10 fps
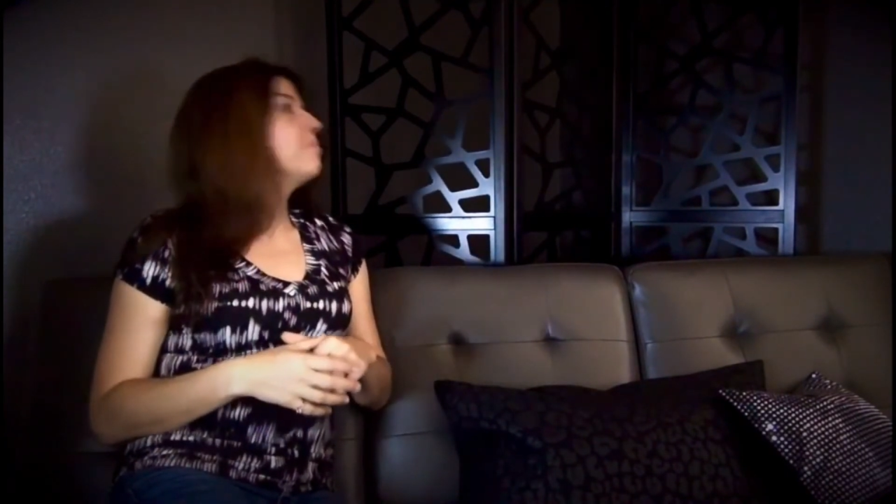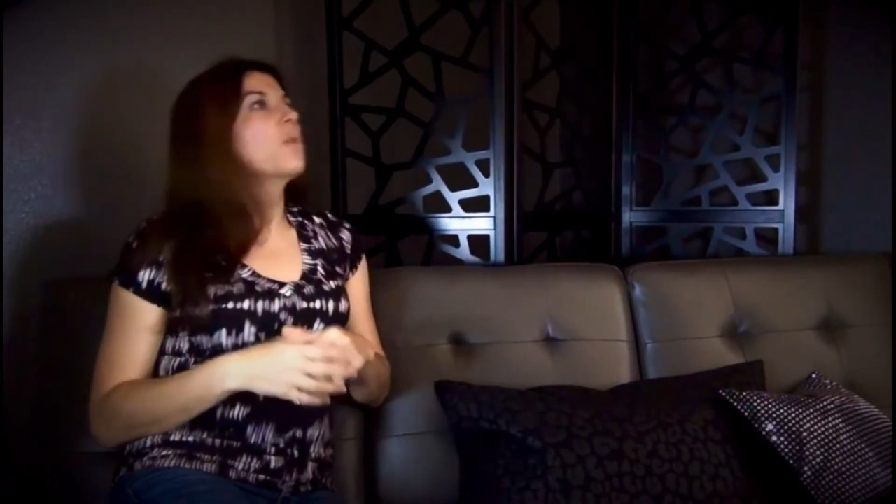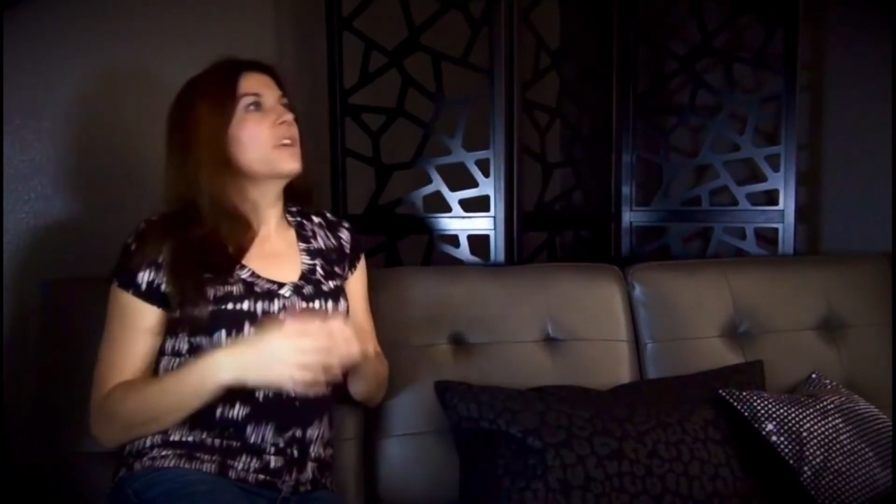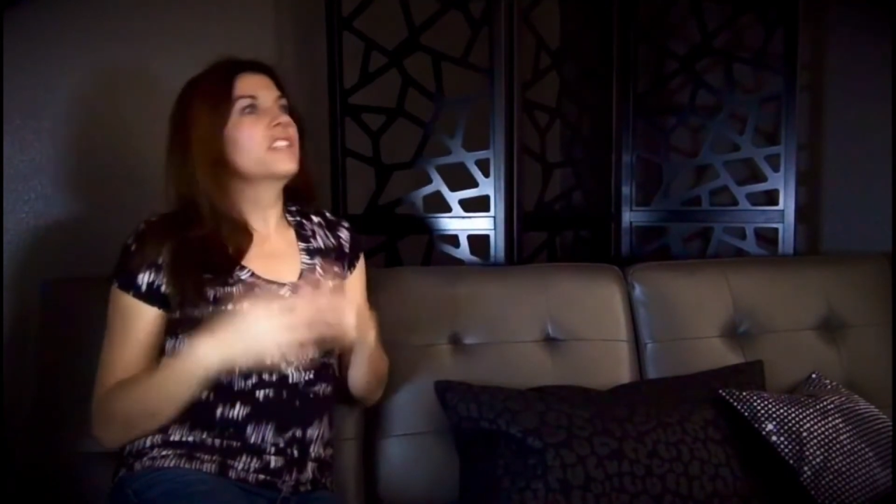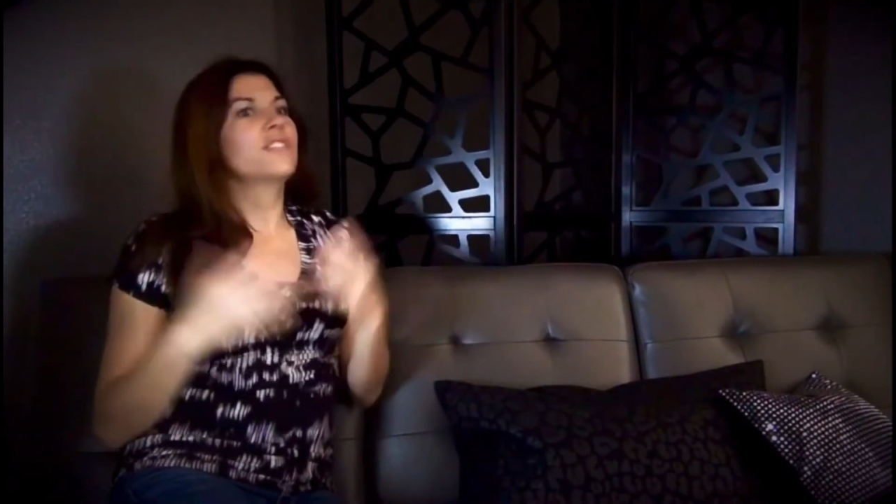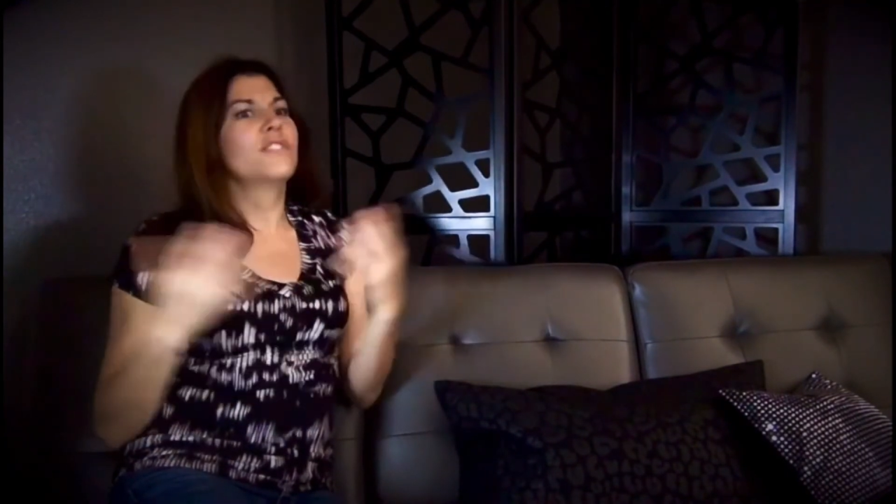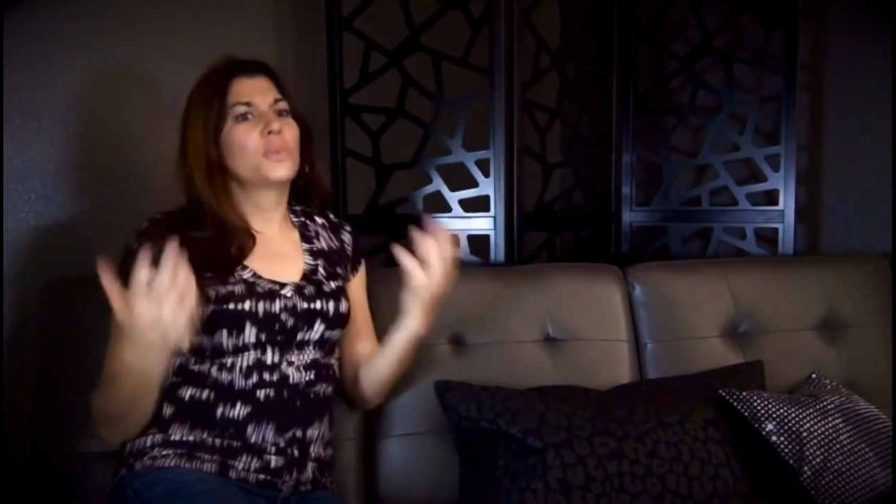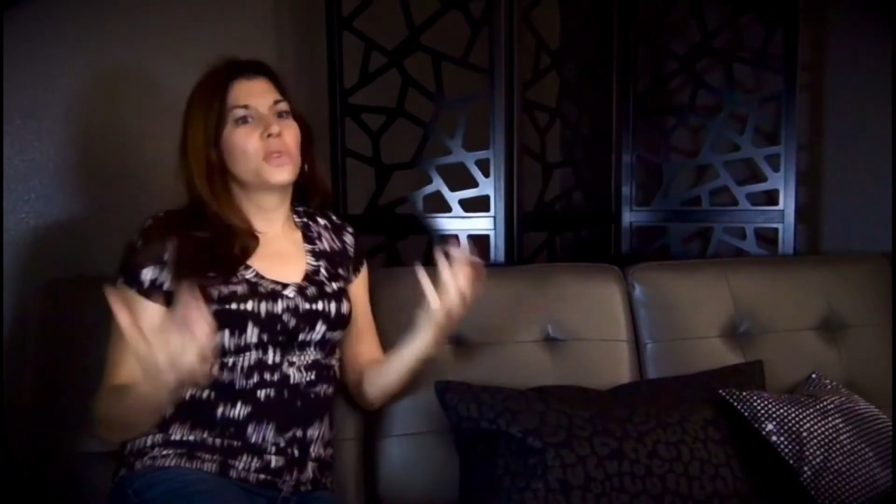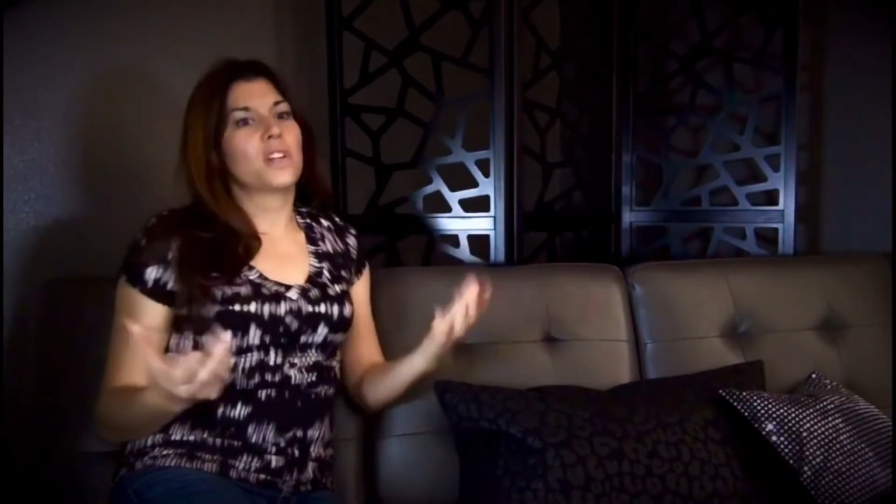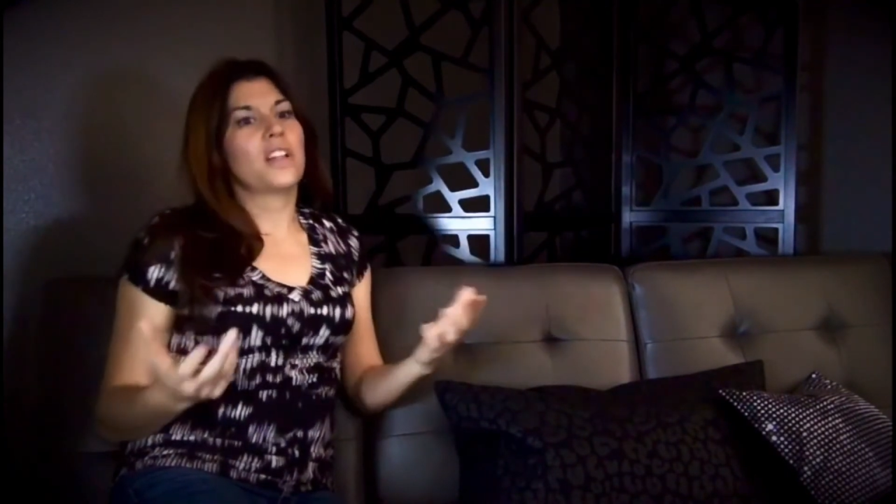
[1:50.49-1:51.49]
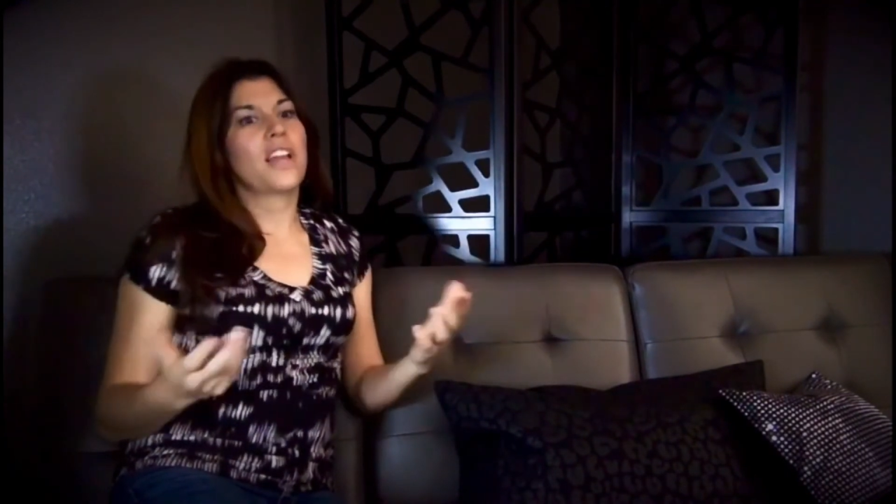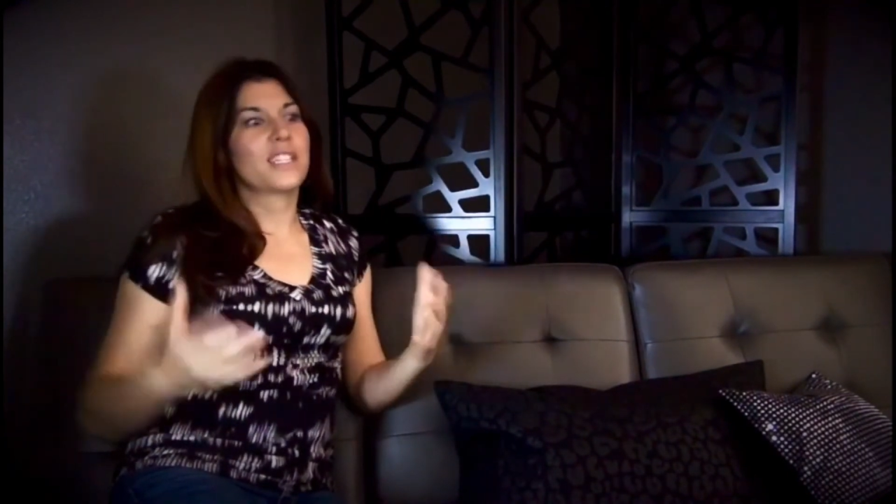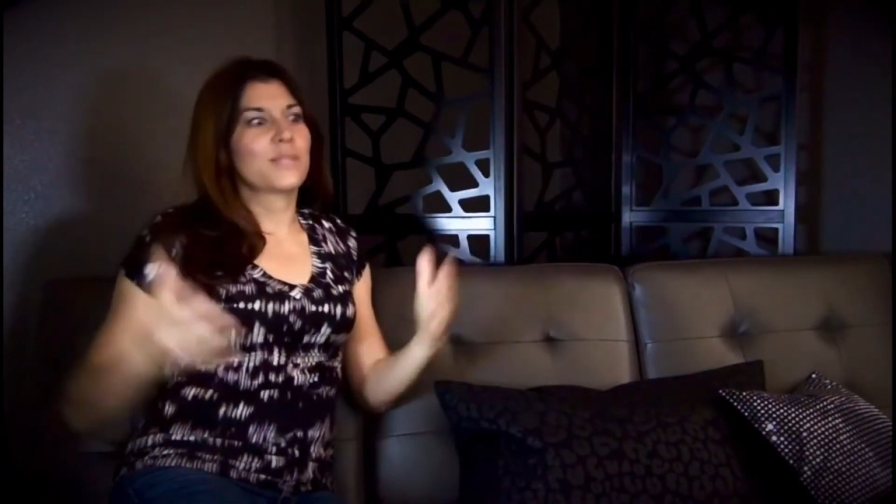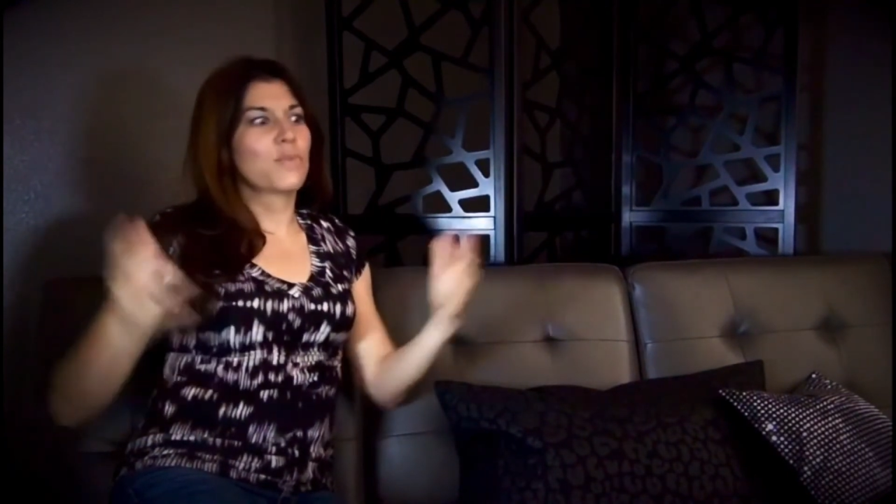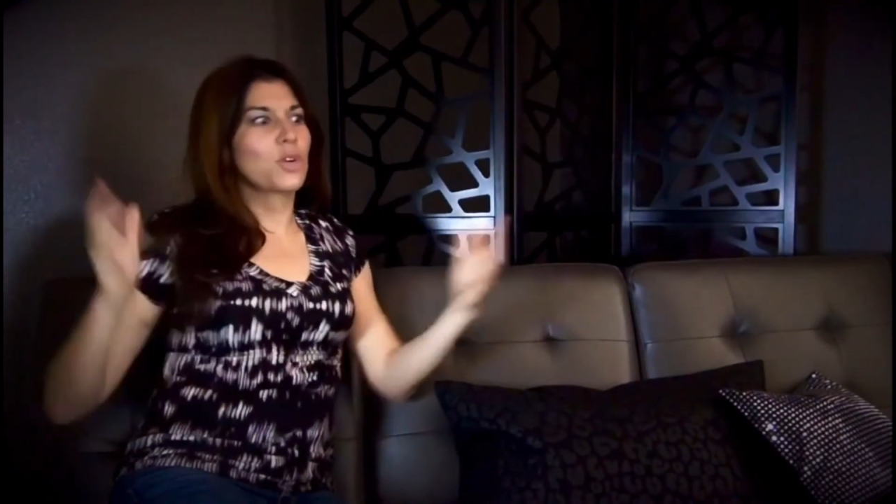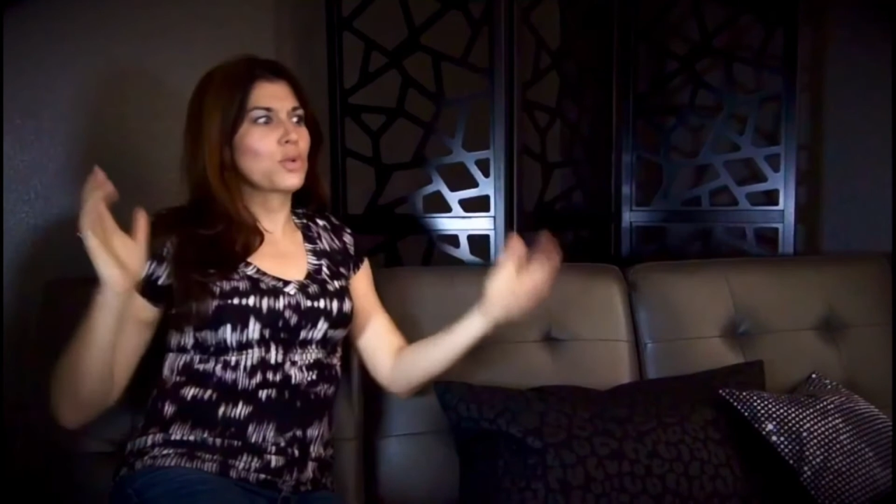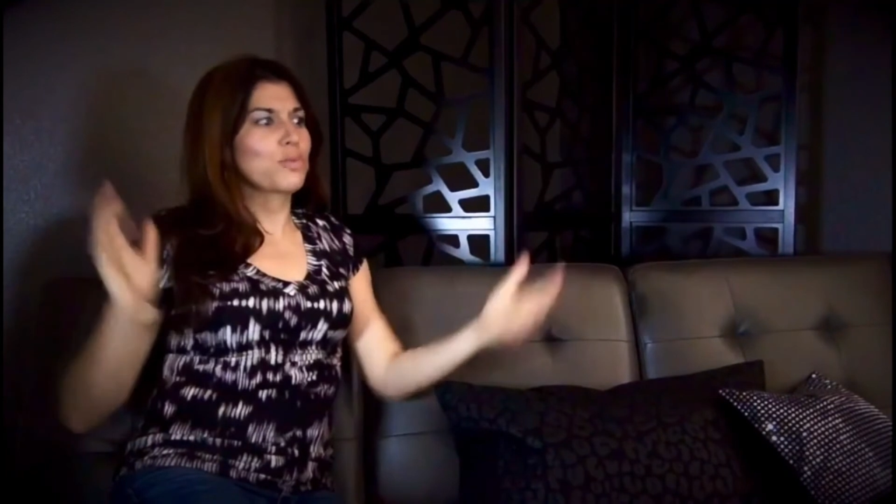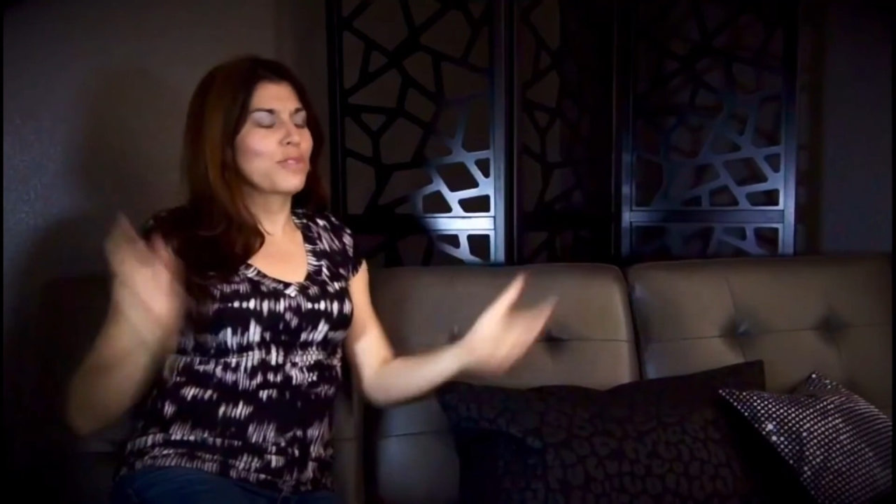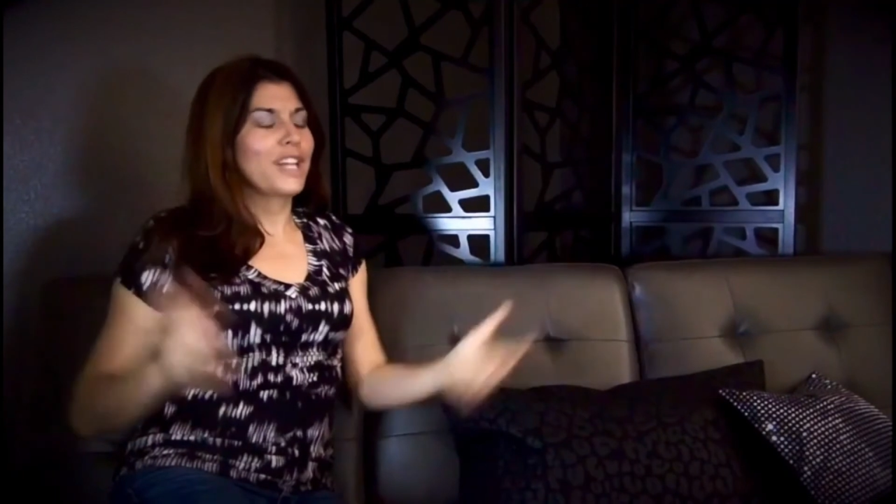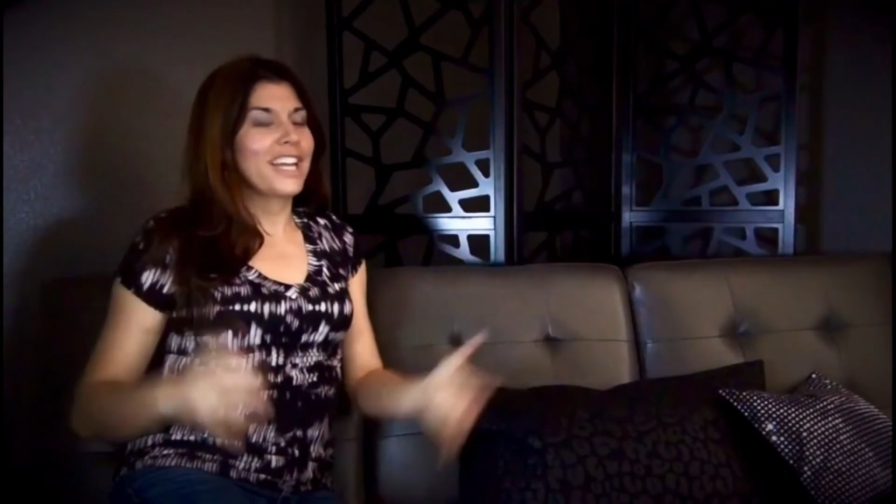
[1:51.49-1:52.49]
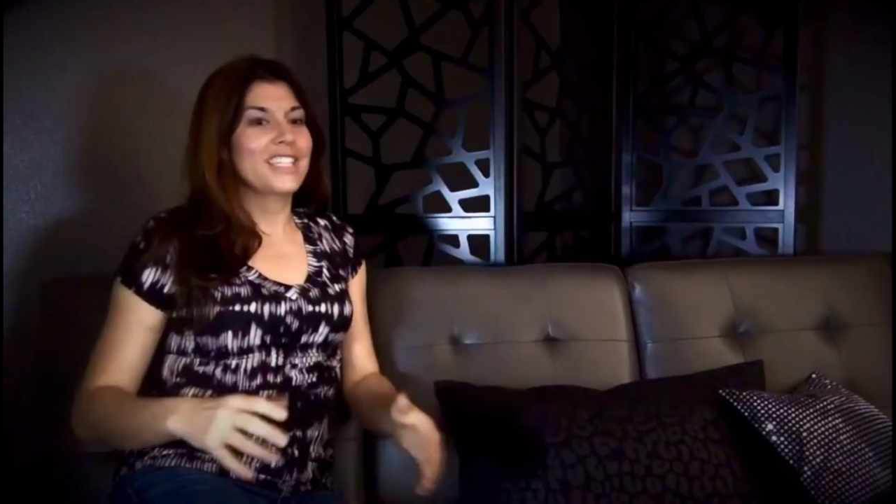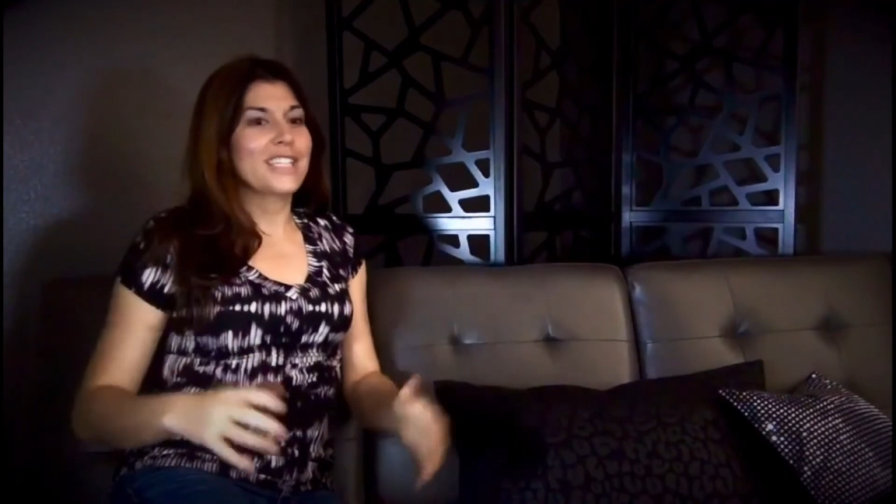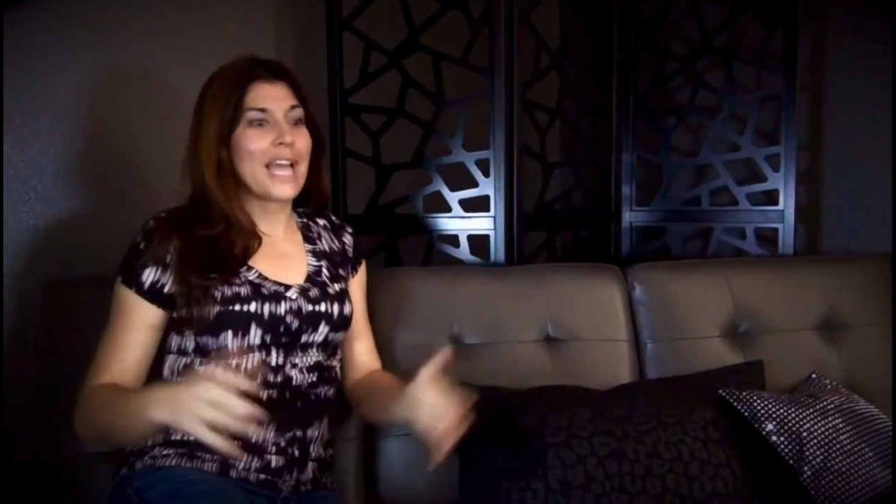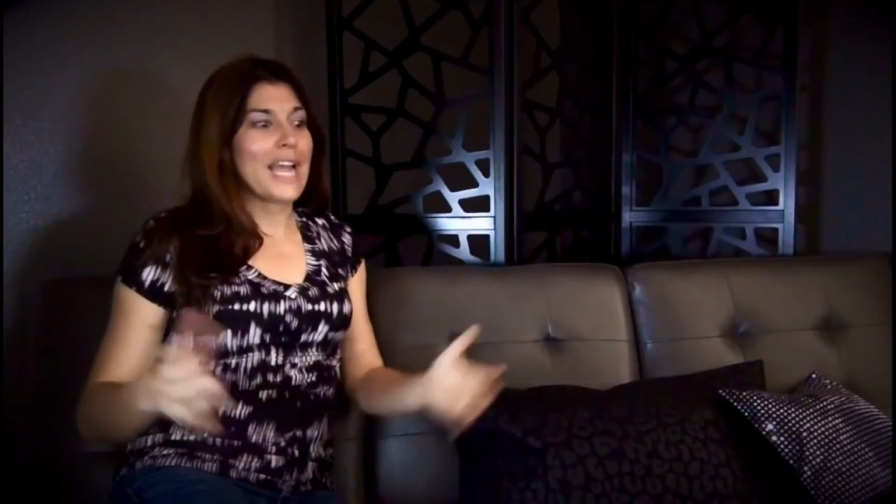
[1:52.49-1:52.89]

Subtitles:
more individual clients, more group clients.